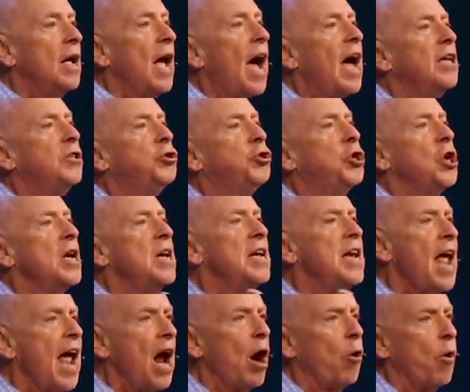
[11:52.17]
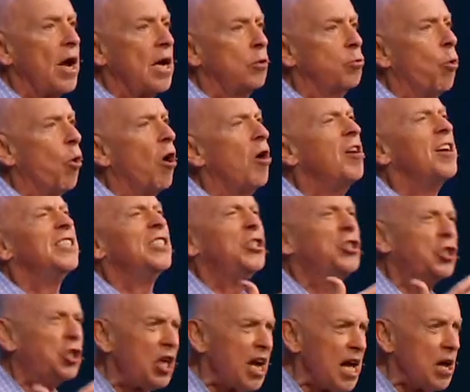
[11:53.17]
a generic word, a
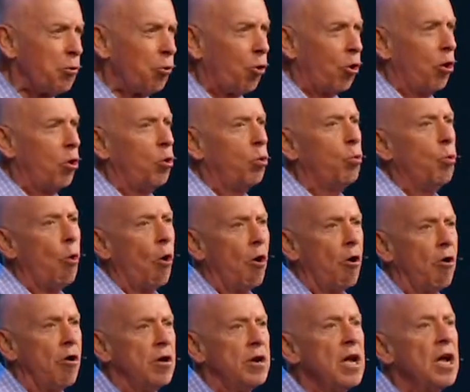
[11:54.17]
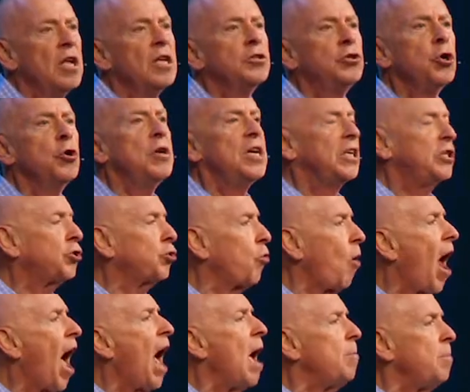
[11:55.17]
general word to
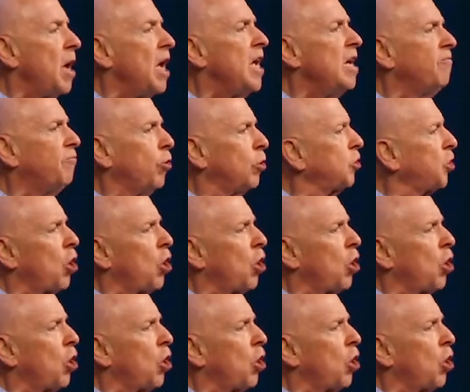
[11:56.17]
describe evil.